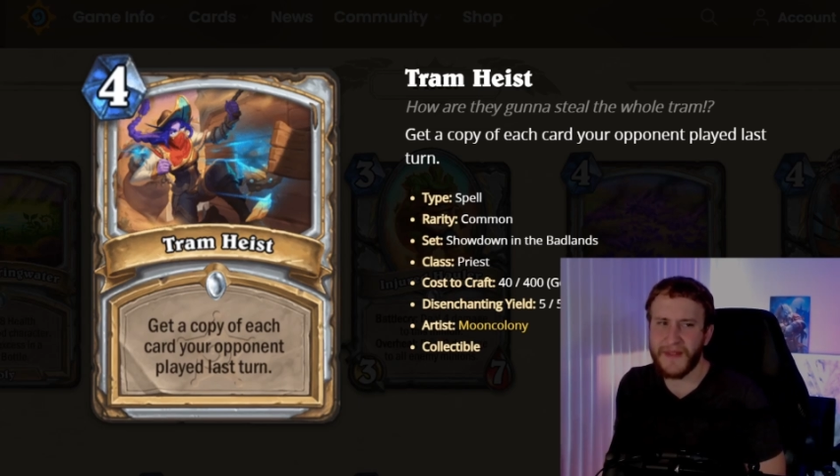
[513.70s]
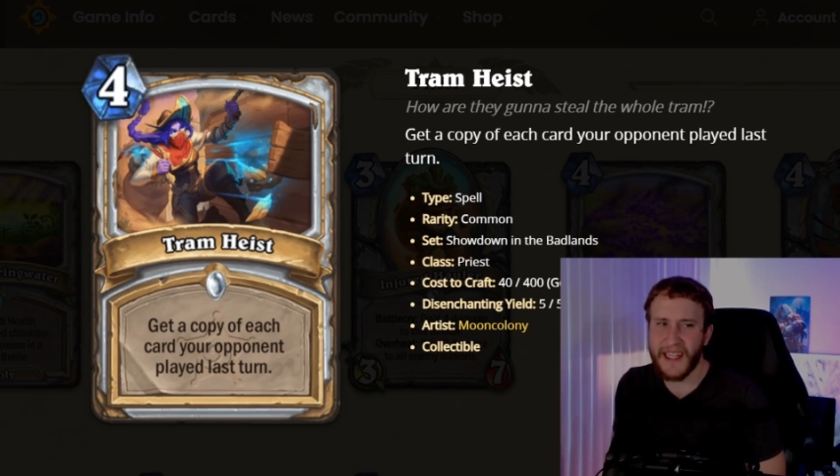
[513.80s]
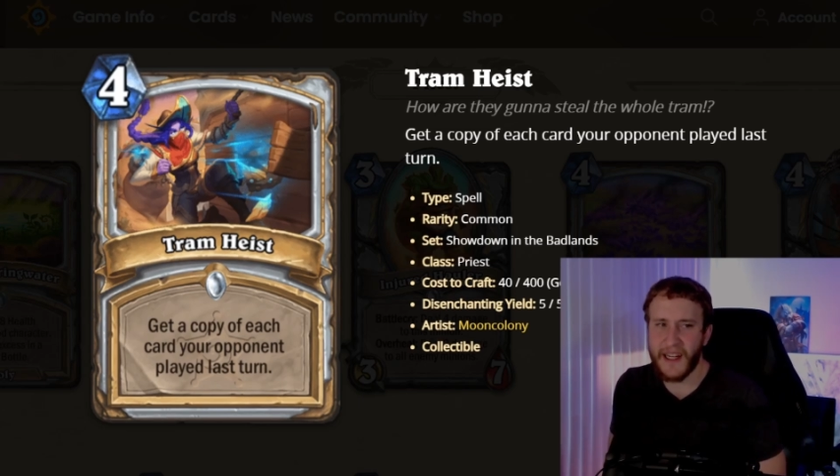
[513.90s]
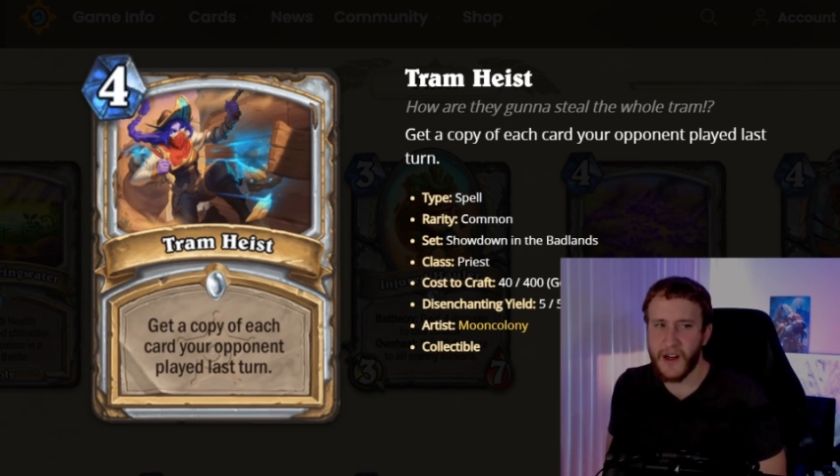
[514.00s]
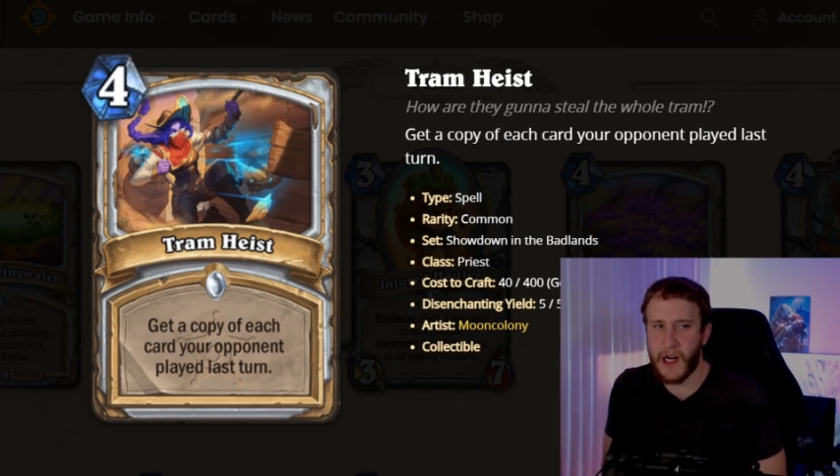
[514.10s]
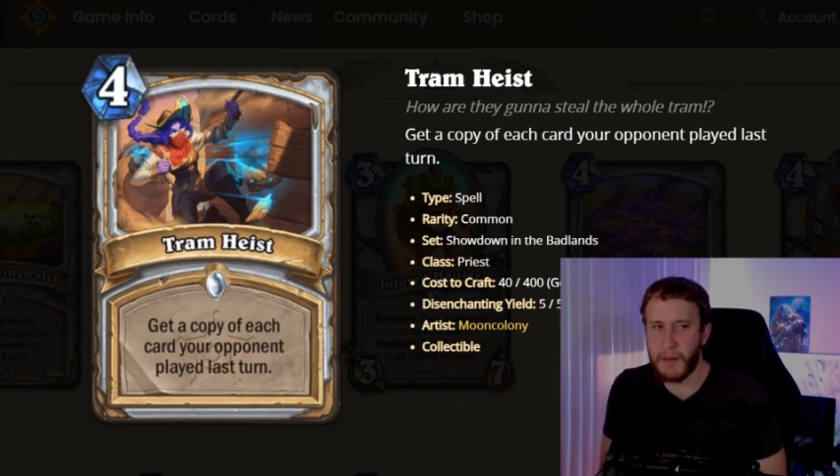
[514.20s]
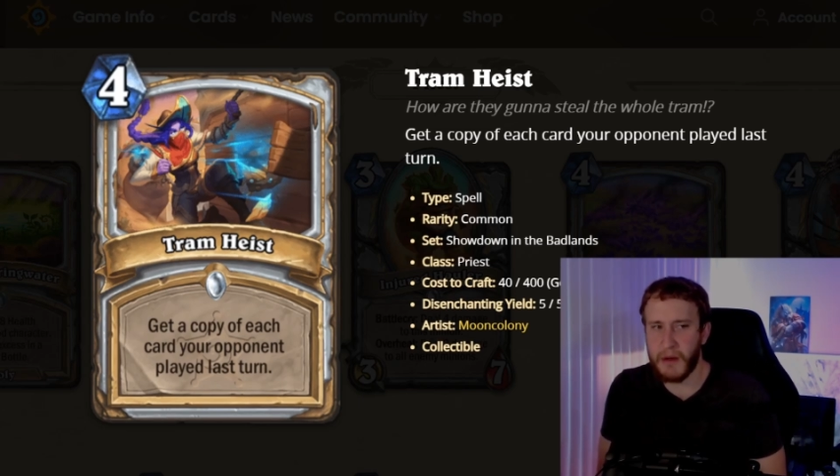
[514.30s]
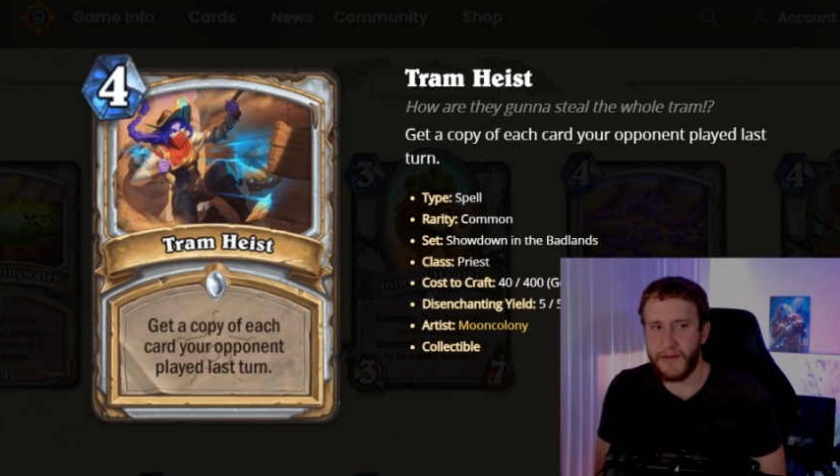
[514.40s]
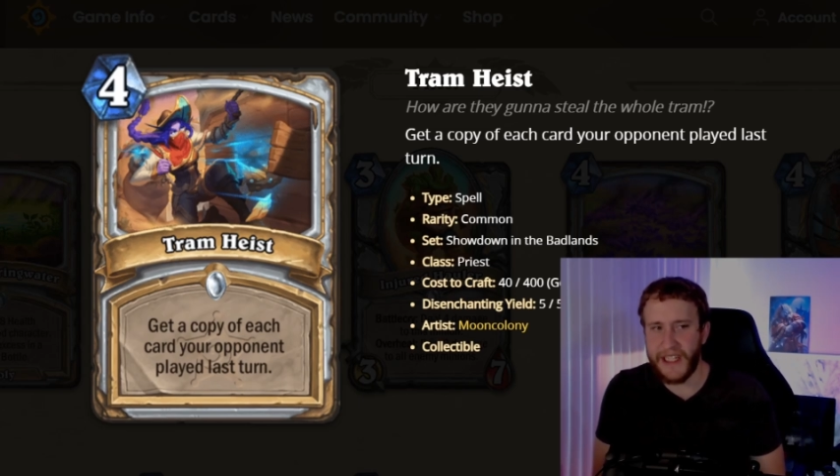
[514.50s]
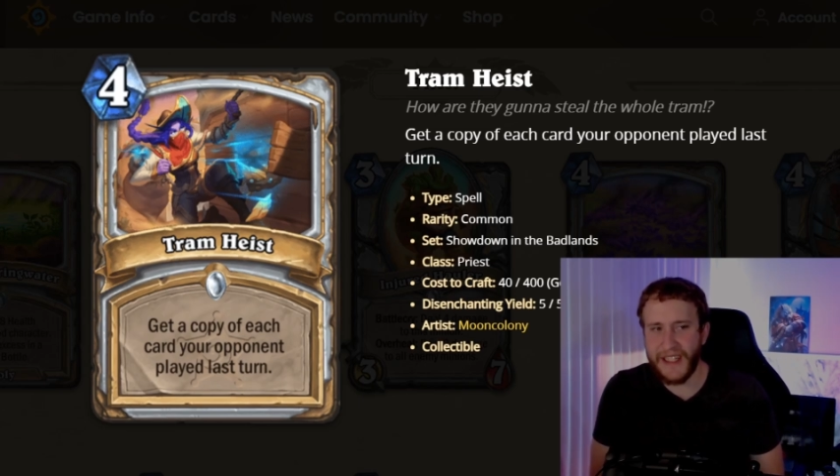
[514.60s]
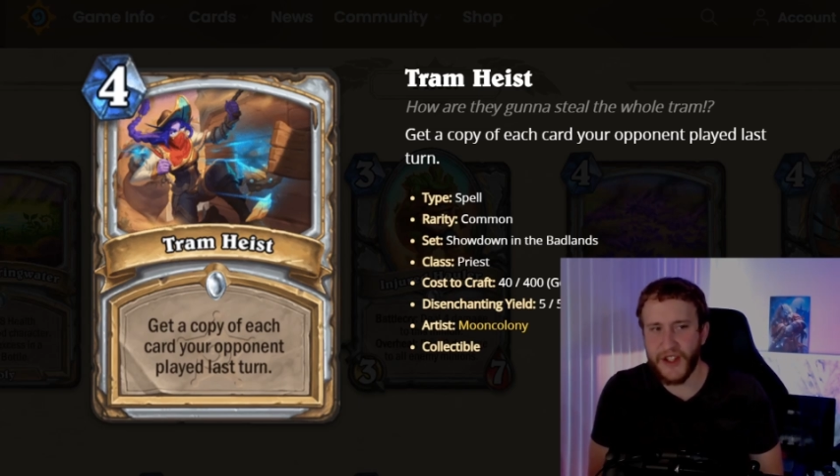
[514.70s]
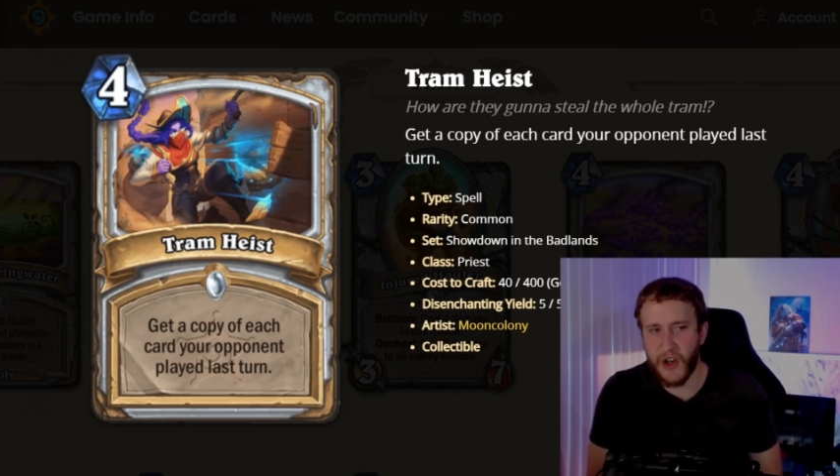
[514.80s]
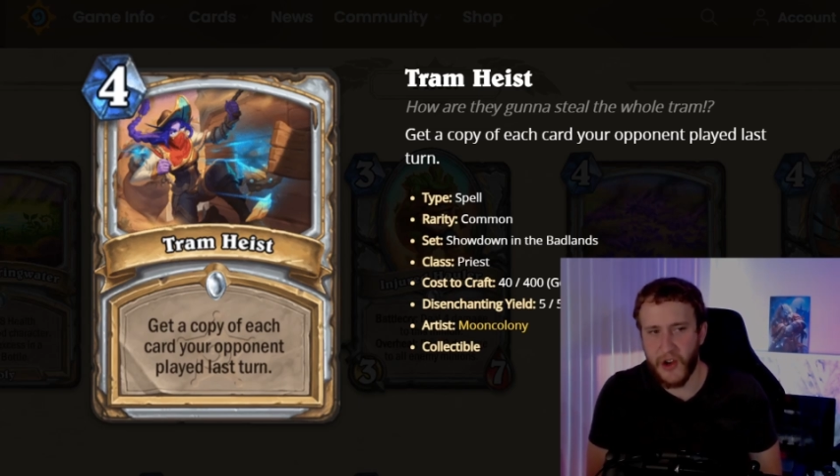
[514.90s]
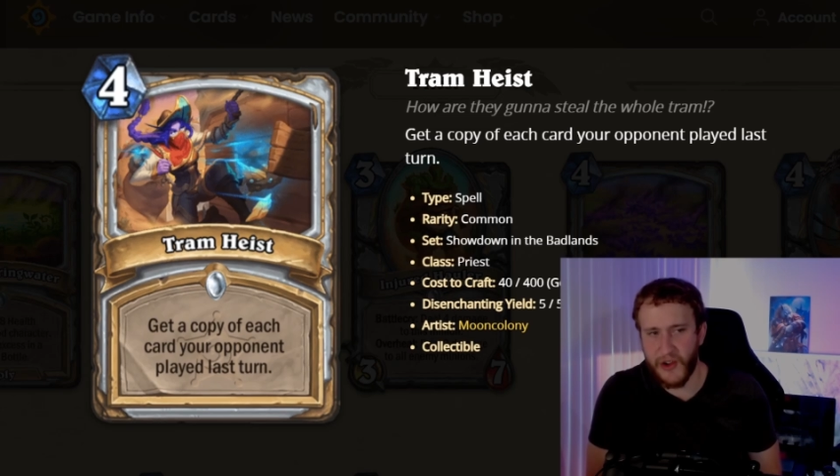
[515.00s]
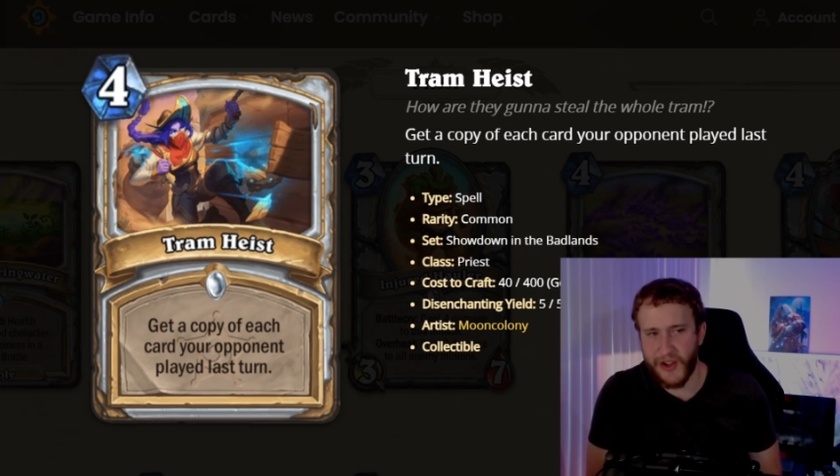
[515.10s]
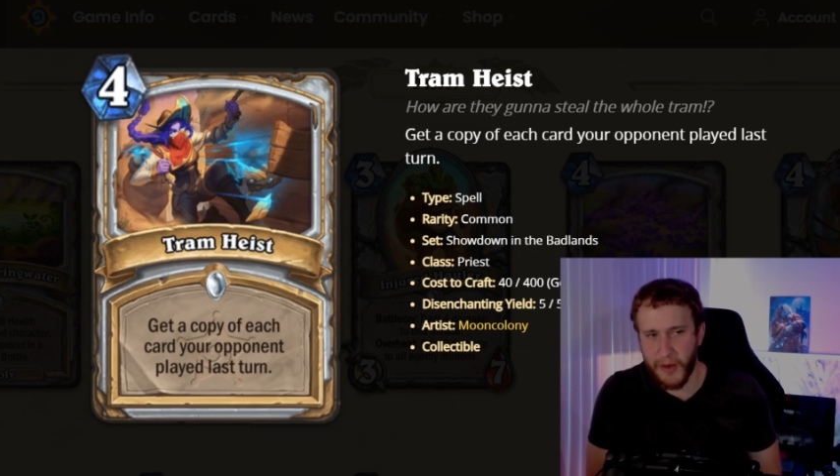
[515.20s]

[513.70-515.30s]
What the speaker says: Get a copy of each card your